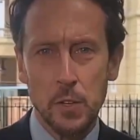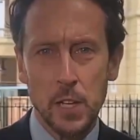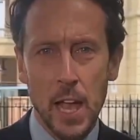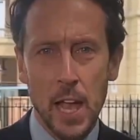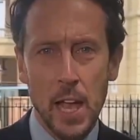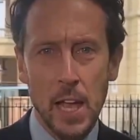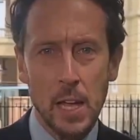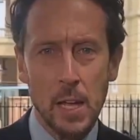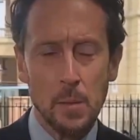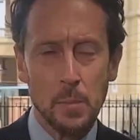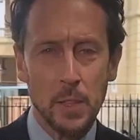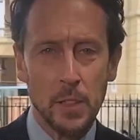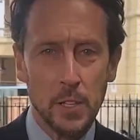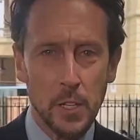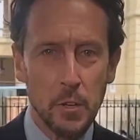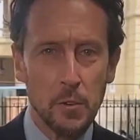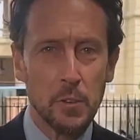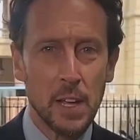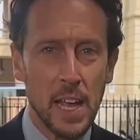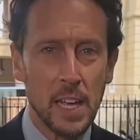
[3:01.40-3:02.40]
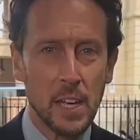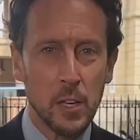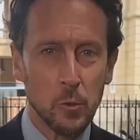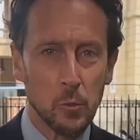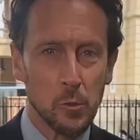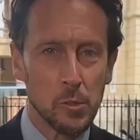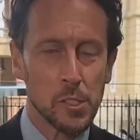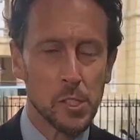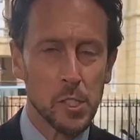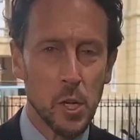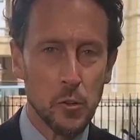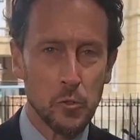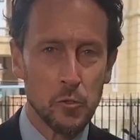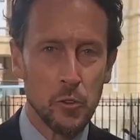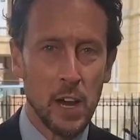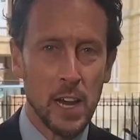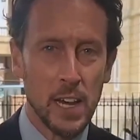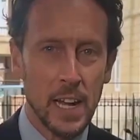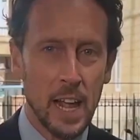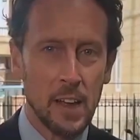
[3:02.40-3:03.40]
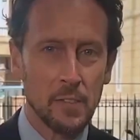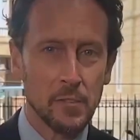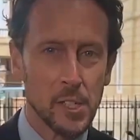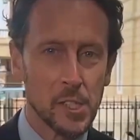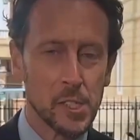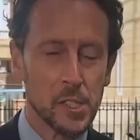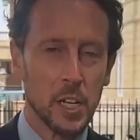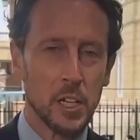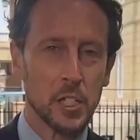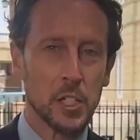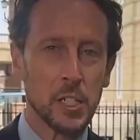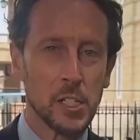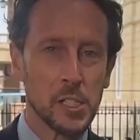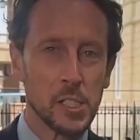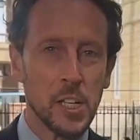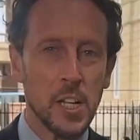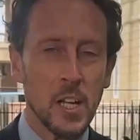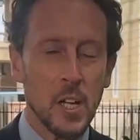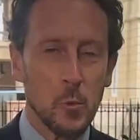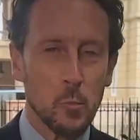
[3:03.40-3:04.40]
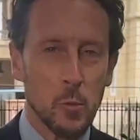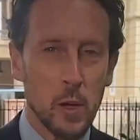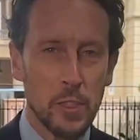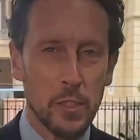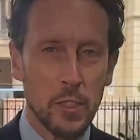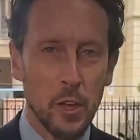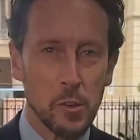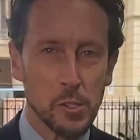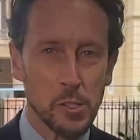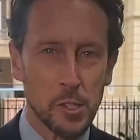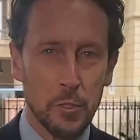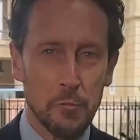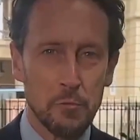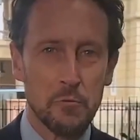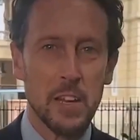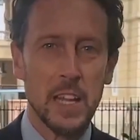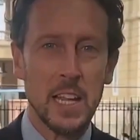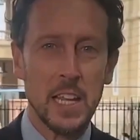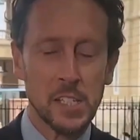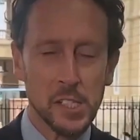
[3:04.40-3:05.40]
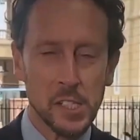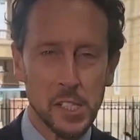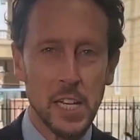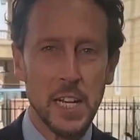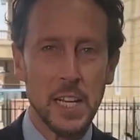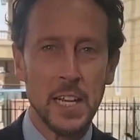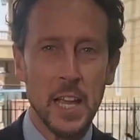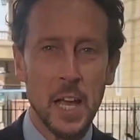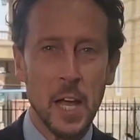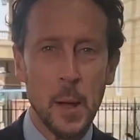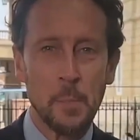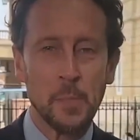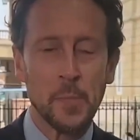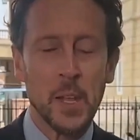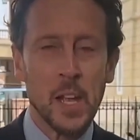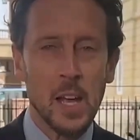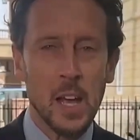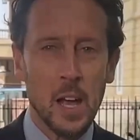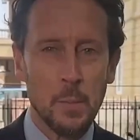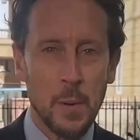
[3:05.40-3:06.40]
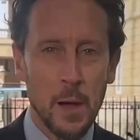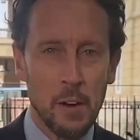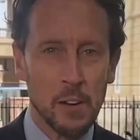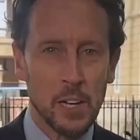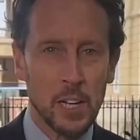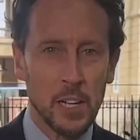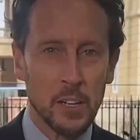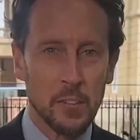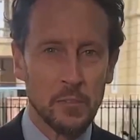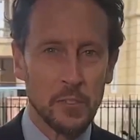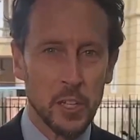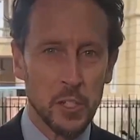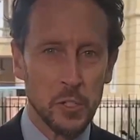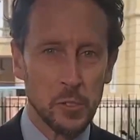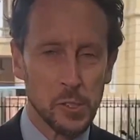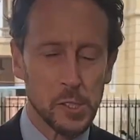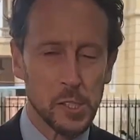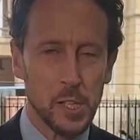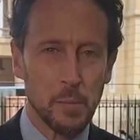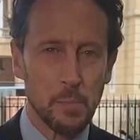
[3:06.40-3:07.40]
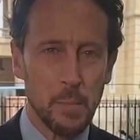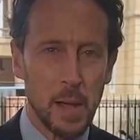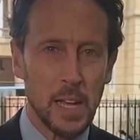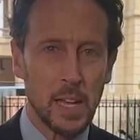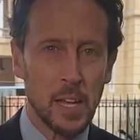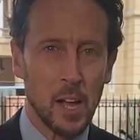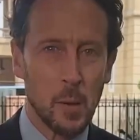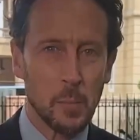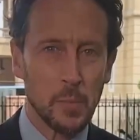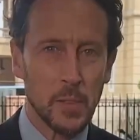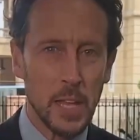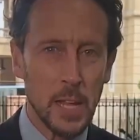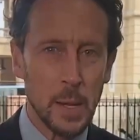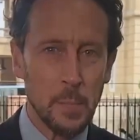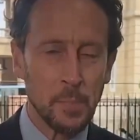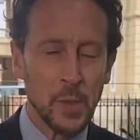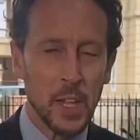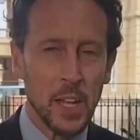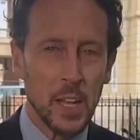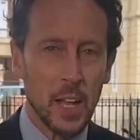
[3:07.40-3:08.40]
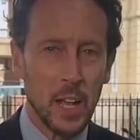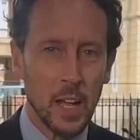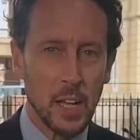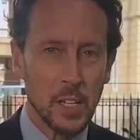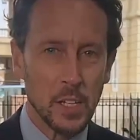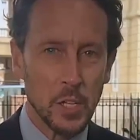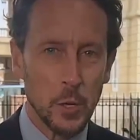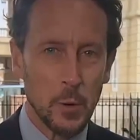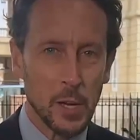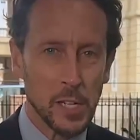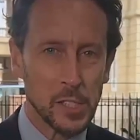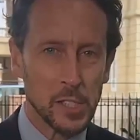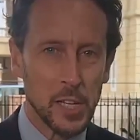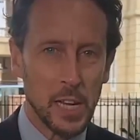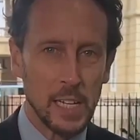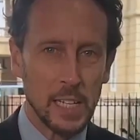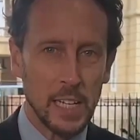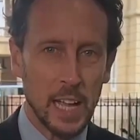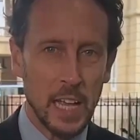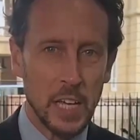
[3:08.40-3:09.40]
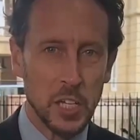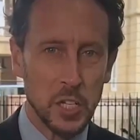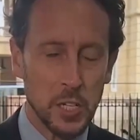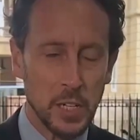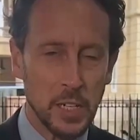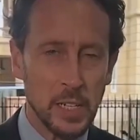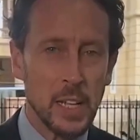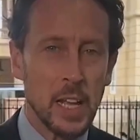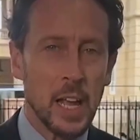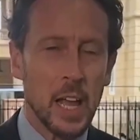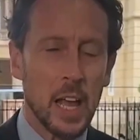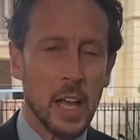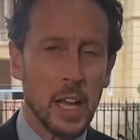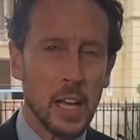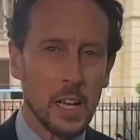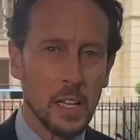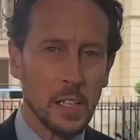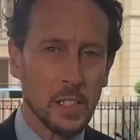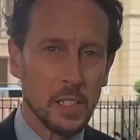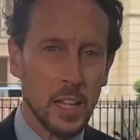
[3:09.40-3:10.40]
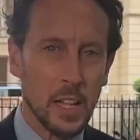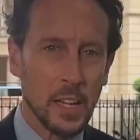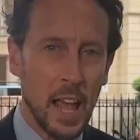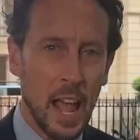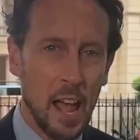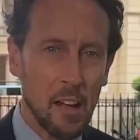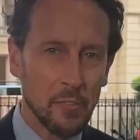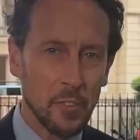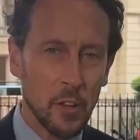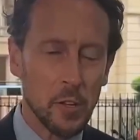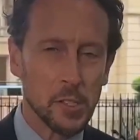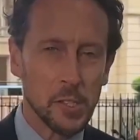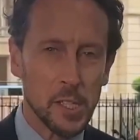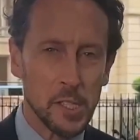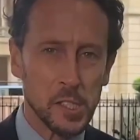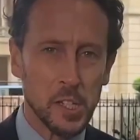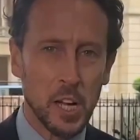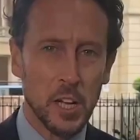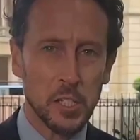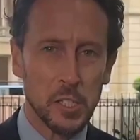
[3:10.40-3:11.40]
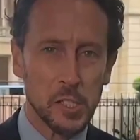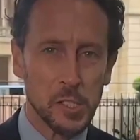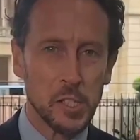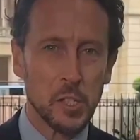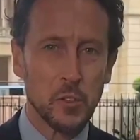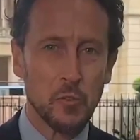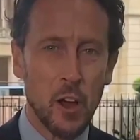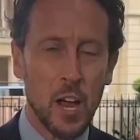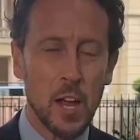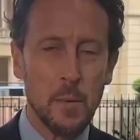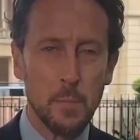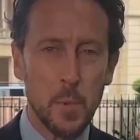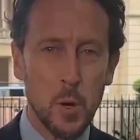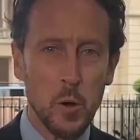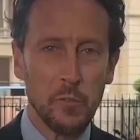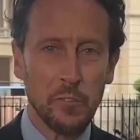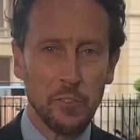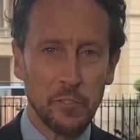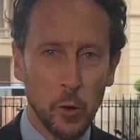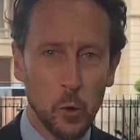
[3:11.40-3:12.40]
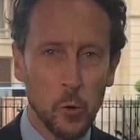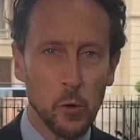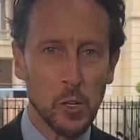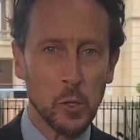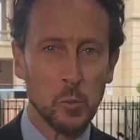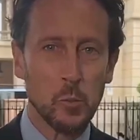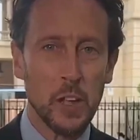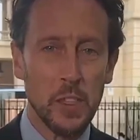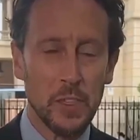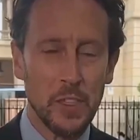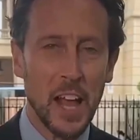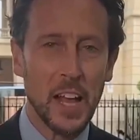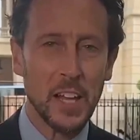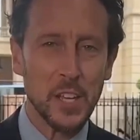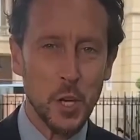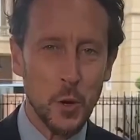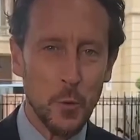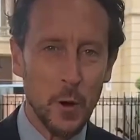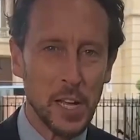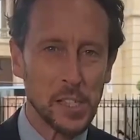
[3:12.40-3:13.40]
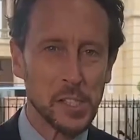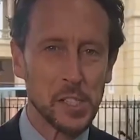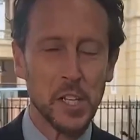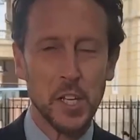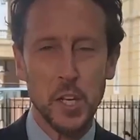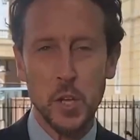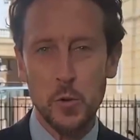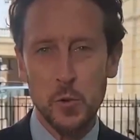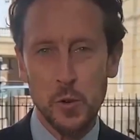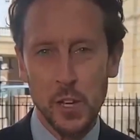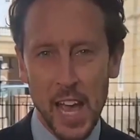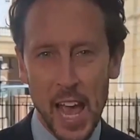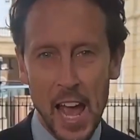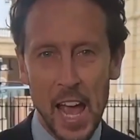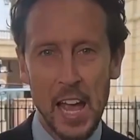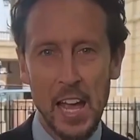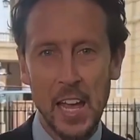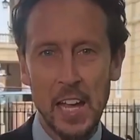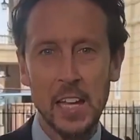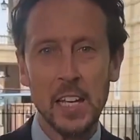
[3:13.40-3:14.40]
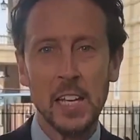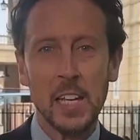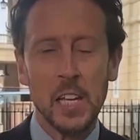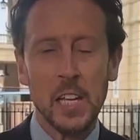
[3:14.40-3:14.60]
UK, but the UK can also try and have discussions with those three senior American officials that make up the US delegation and have those discussions to try and move forward with that US-UK